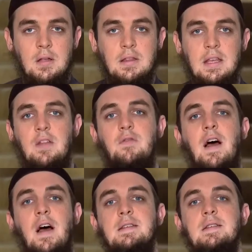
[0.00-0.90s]
The
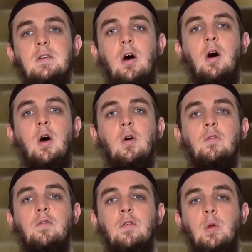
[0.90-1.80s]
advice of
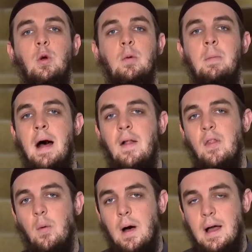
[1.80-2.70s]
Luqmaan
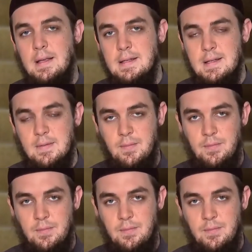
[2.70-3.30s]
the wise.